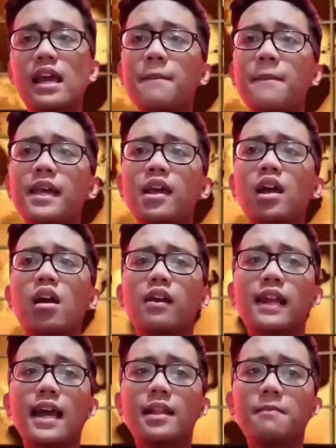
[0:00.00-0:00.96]
making our
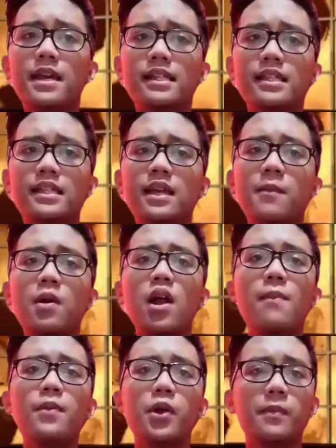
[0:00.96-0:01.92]
climates more
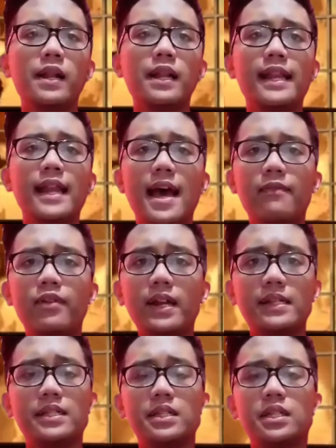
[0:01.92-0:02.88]
abnormal than
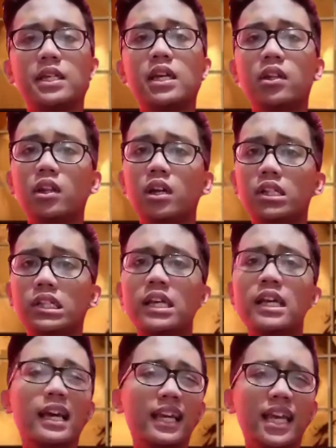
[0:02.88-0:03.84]
average, thus
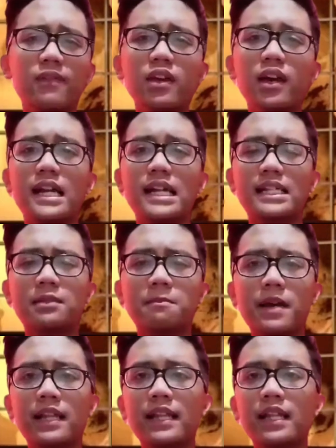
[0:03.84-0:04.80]
giving
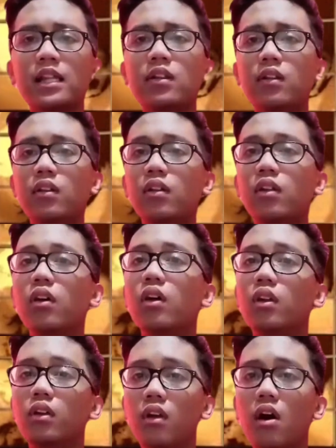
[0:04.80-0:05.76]
unexpected
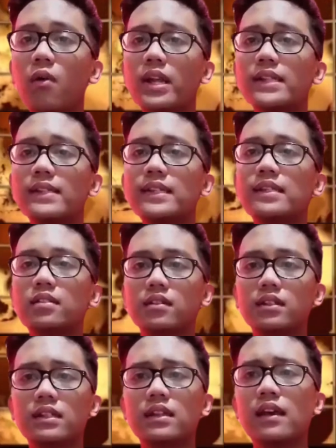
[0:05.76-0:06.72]
long rain
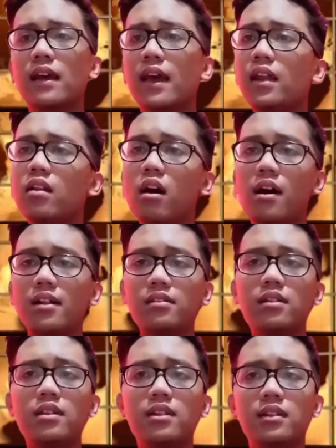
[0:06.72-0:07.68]
seasons and long hot
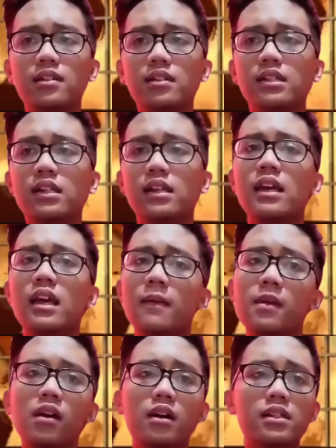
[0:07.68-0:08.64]
seasons
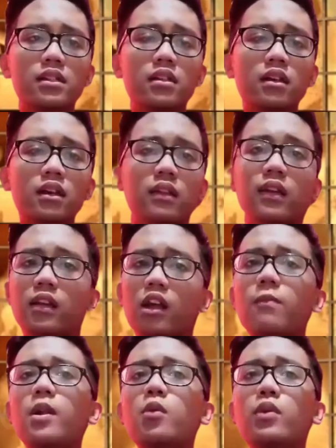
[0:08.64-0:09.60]
because the
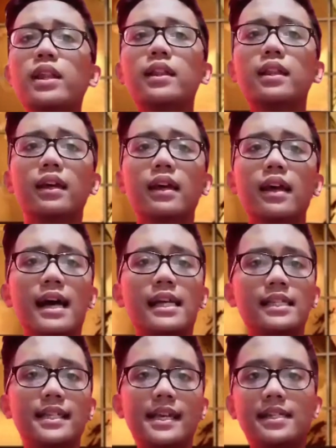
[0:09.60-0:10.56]
global wind has
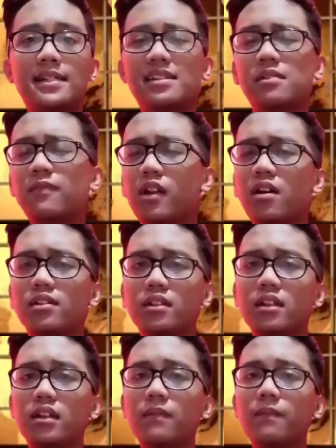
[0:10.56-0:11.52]
changed its velocity.